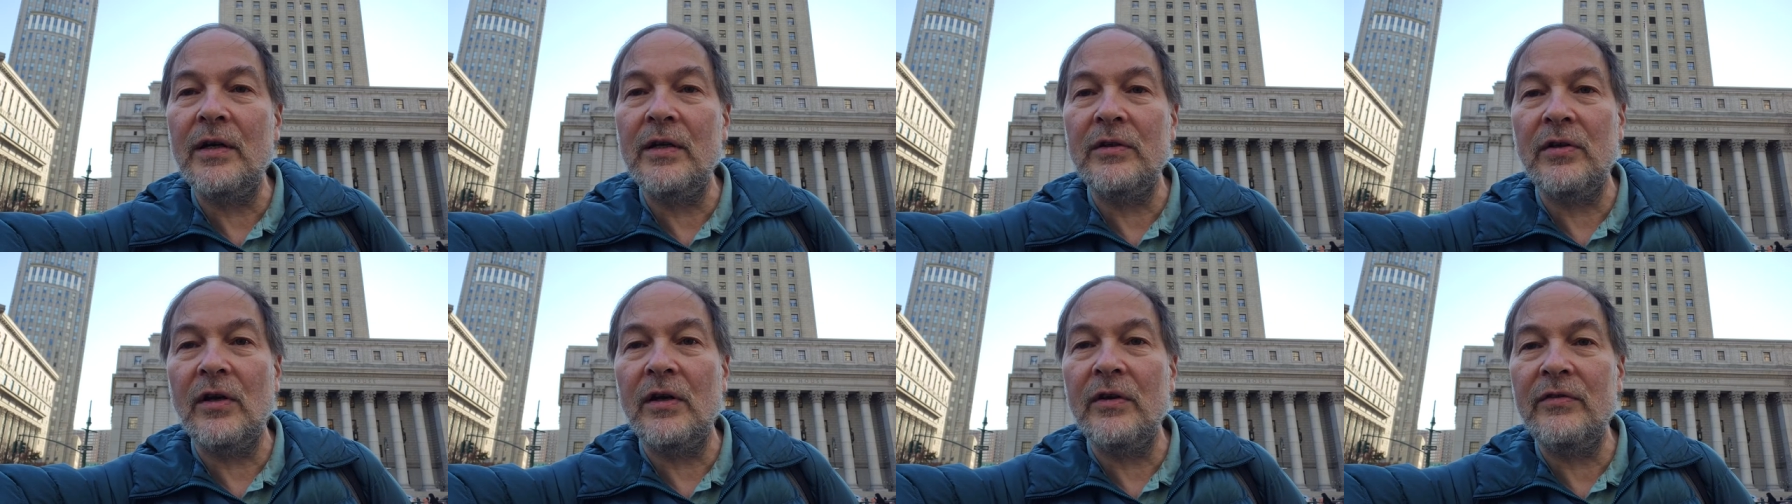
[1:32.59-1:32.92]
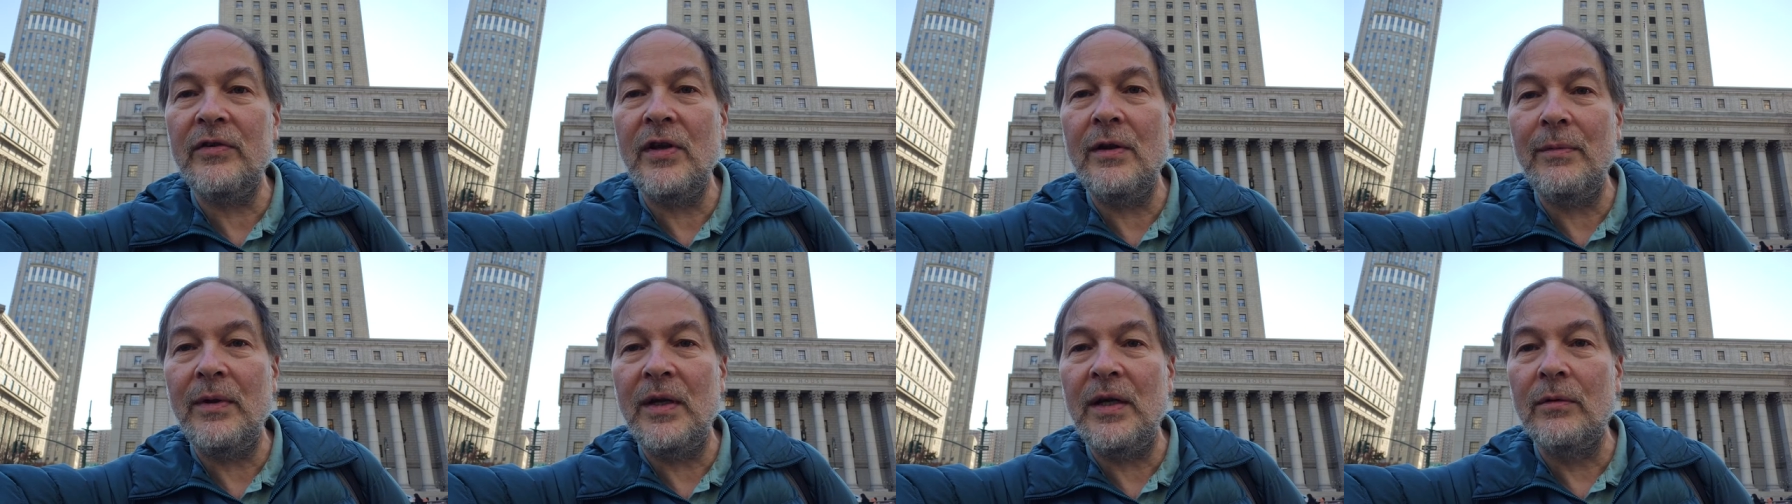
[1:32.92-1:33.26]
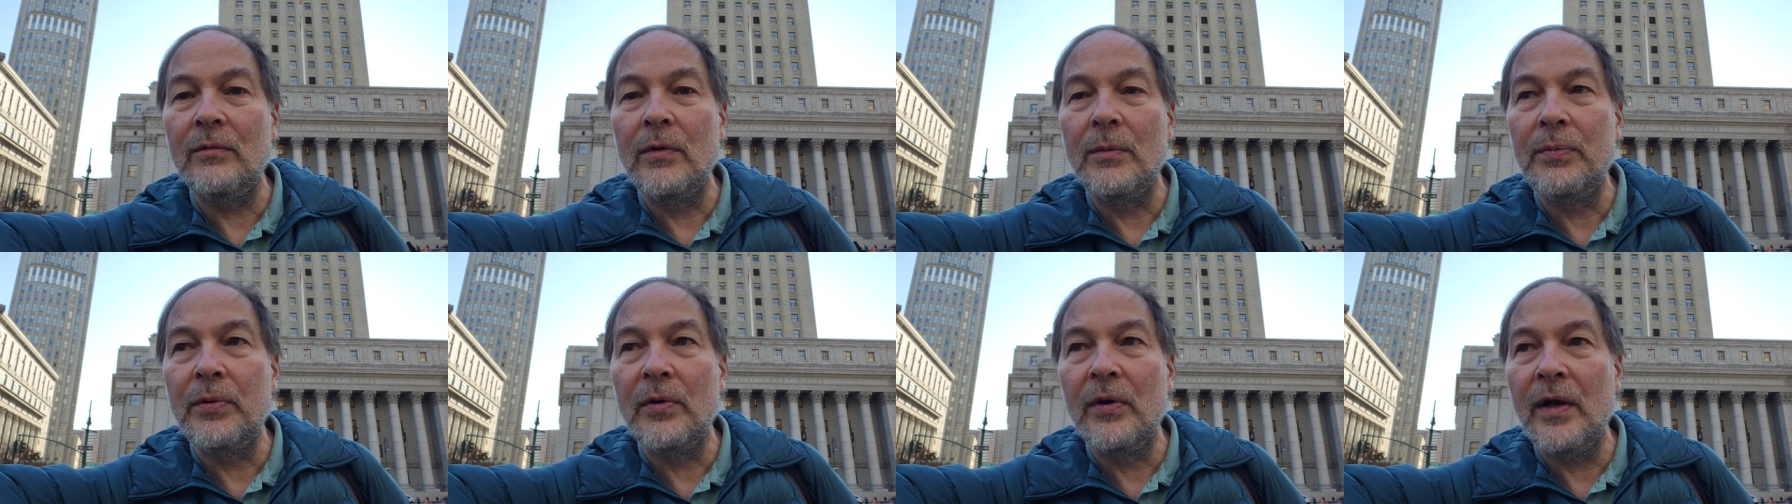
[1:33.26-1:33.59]
Qatar state
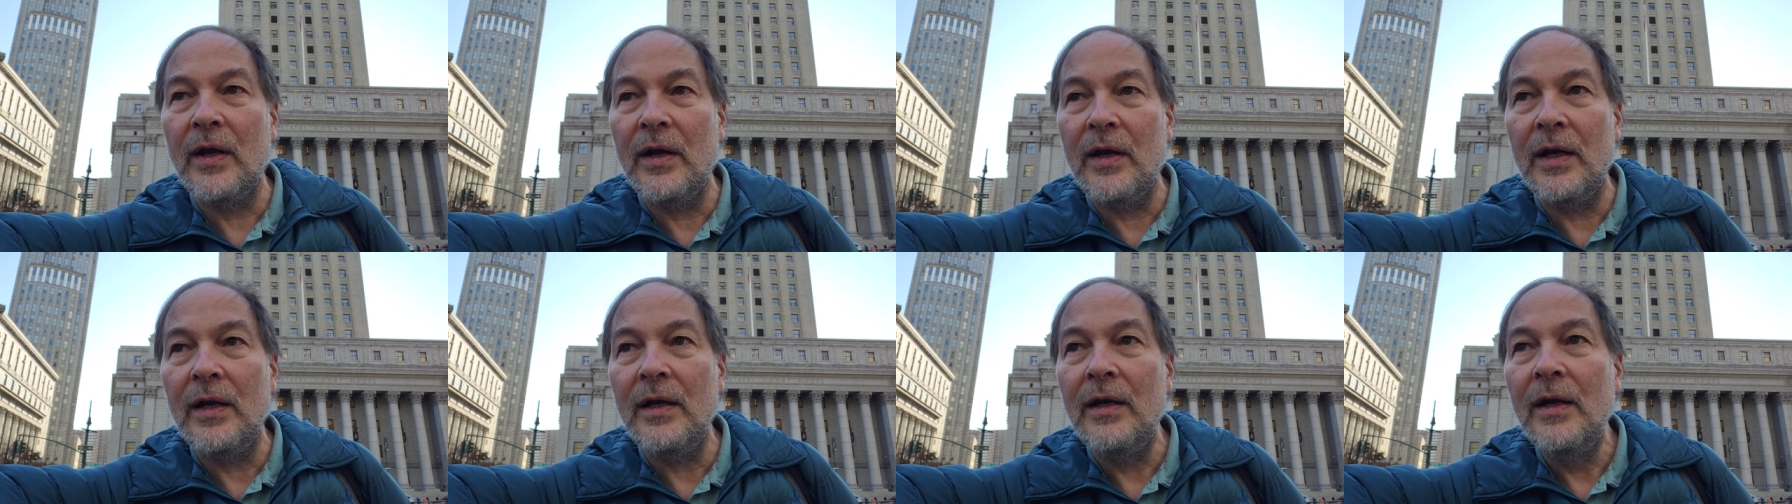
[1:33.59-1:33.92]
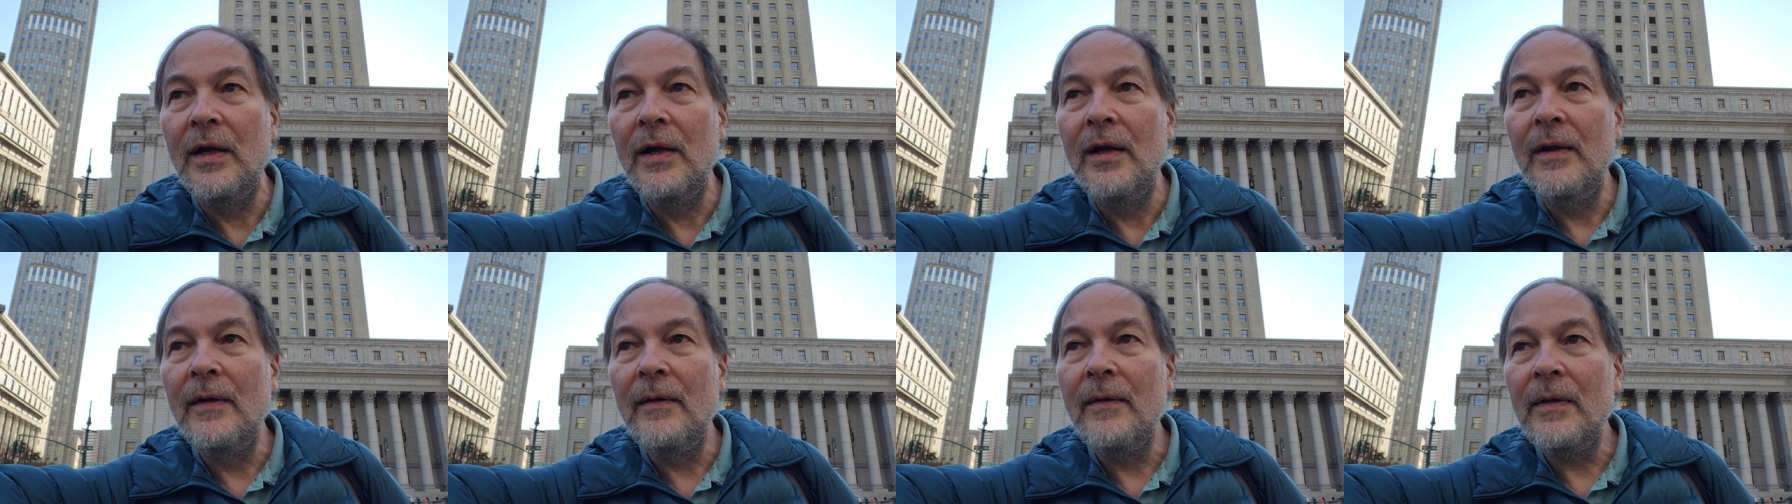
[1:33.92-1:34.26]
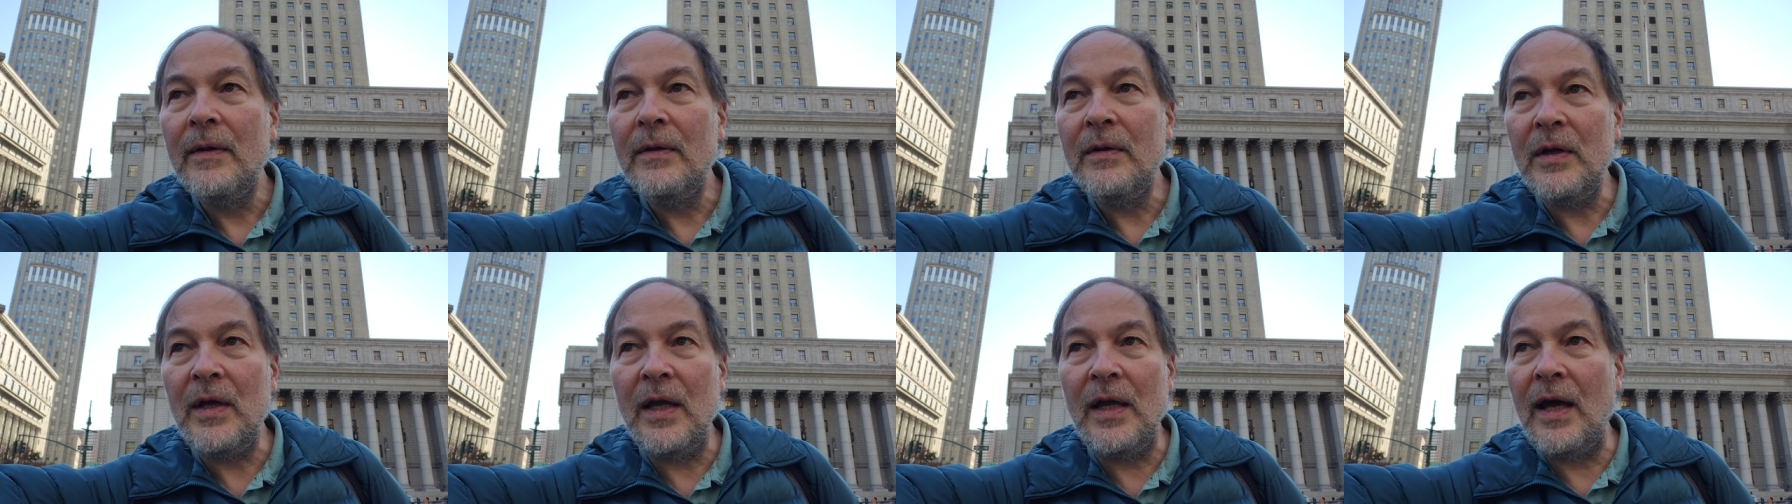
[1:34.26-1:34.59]
media, reported
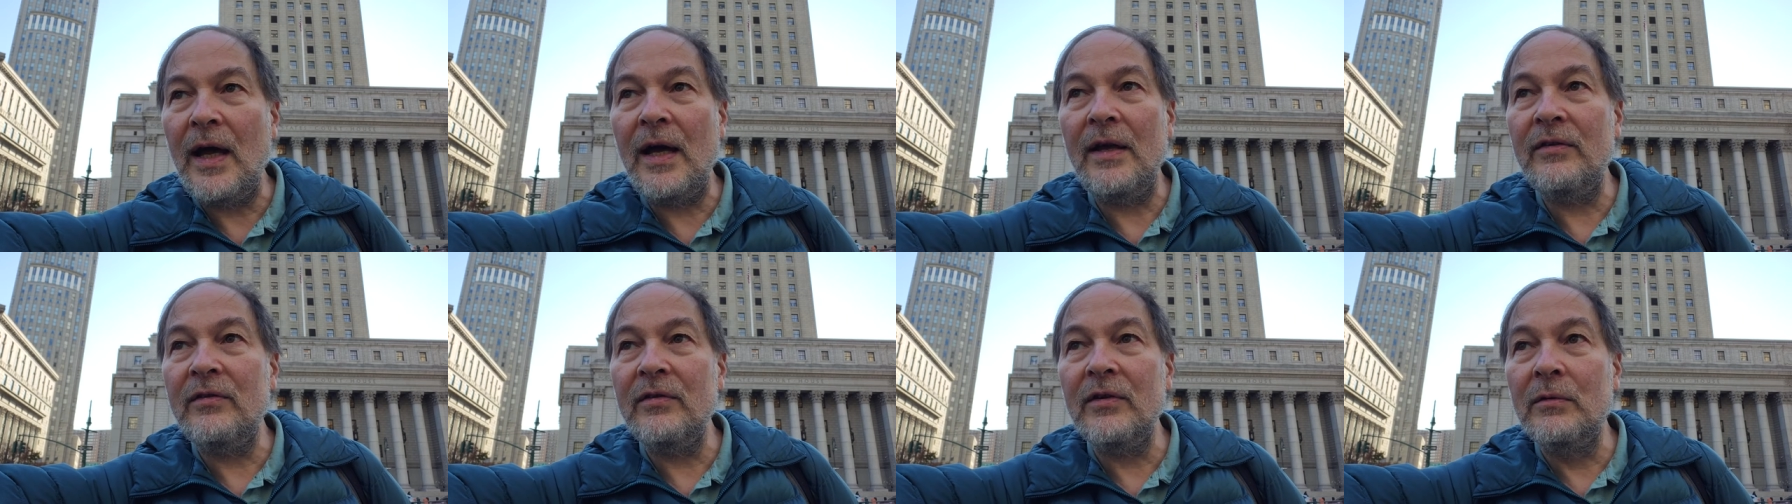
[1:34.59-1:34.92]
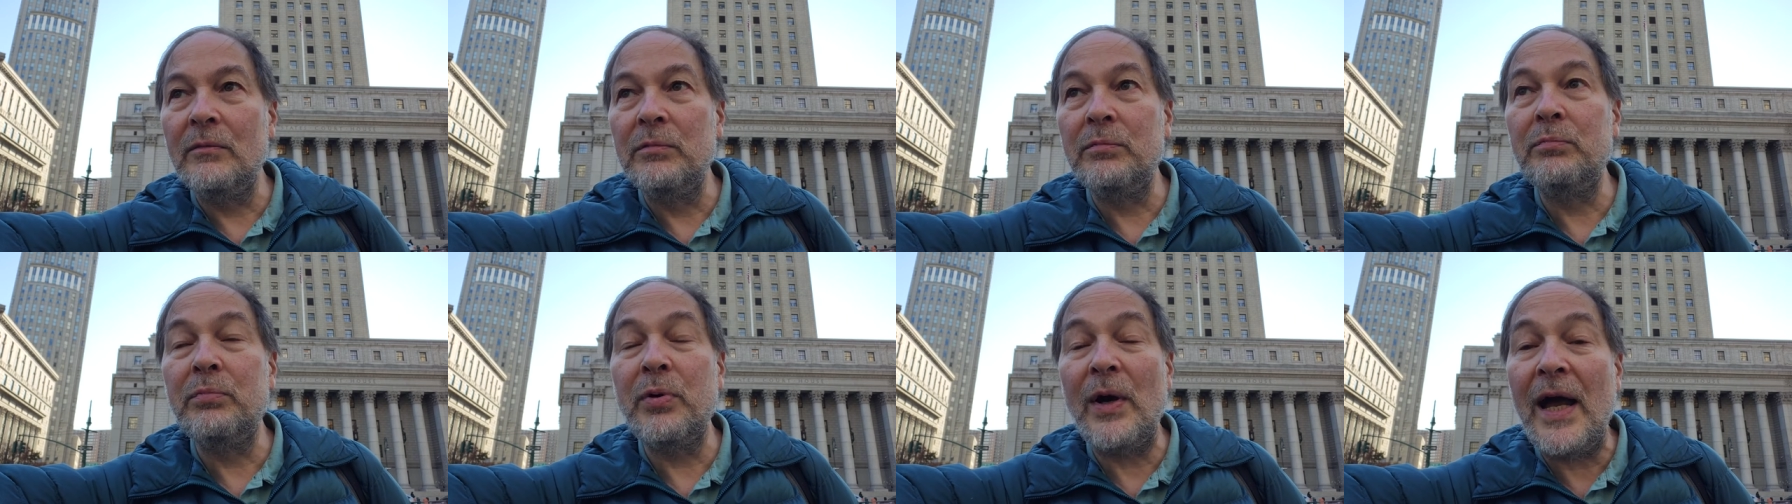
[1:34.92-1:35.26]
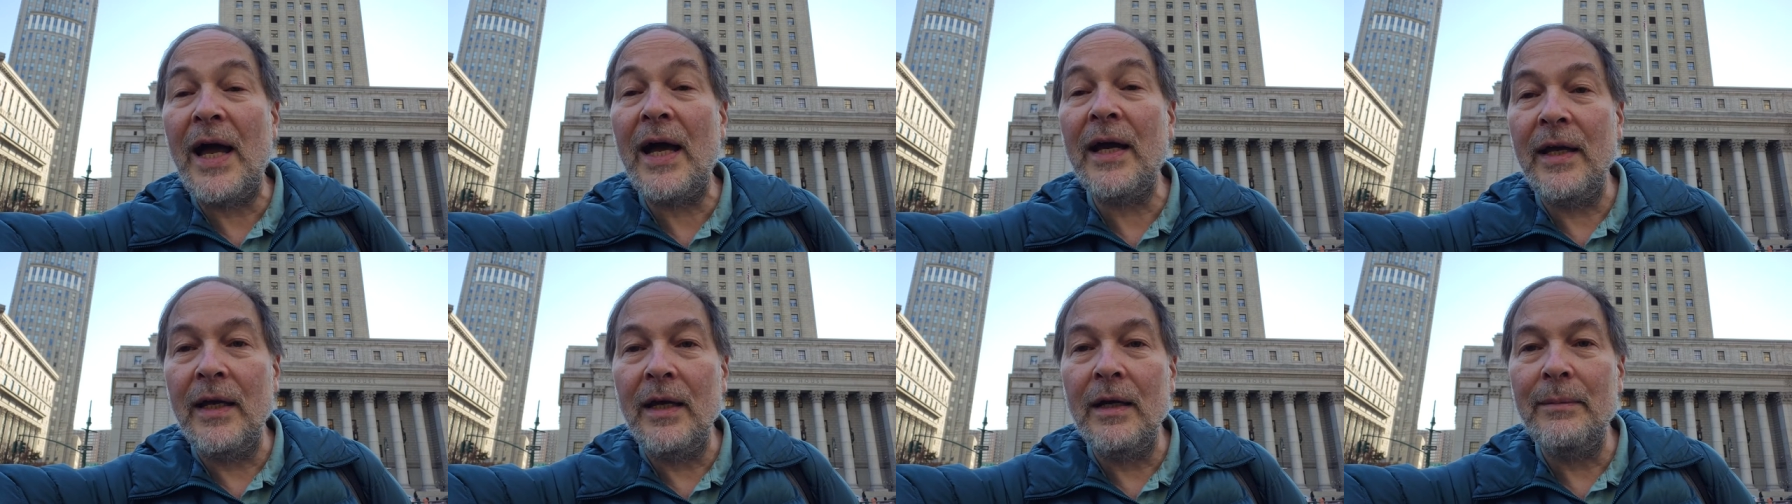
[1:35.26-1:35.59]
it as
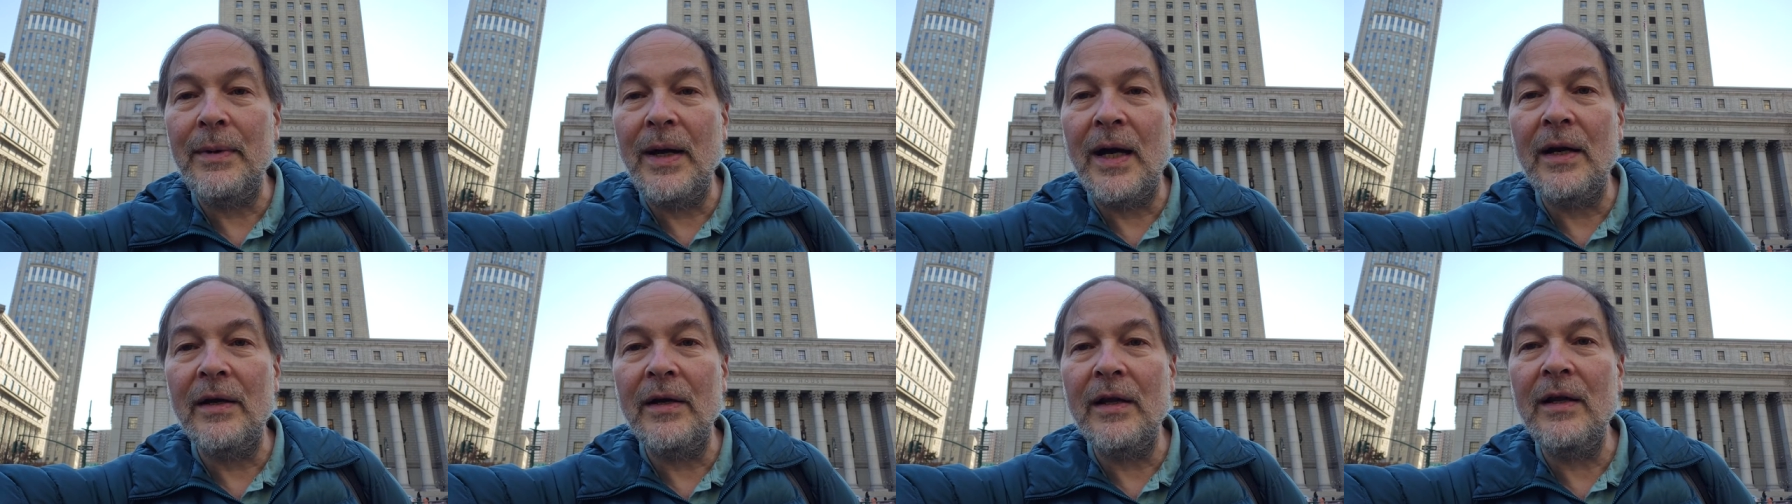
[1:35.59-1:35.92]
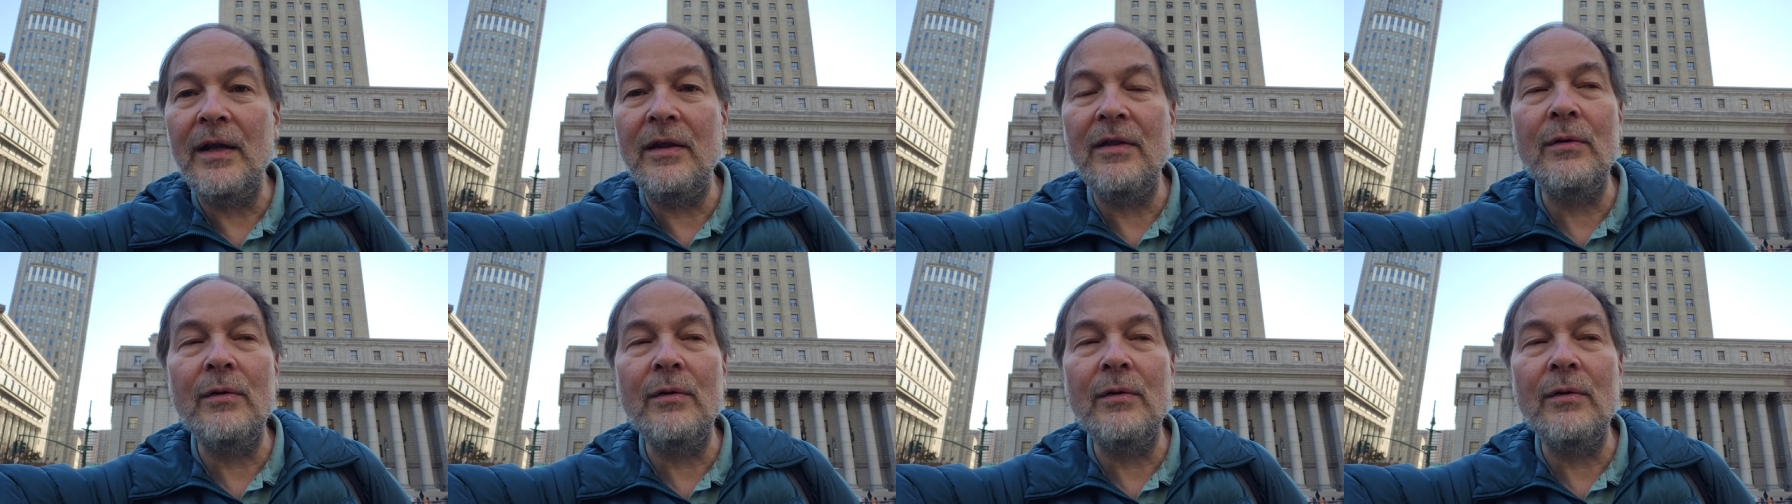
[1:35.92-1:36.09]
bragging about it.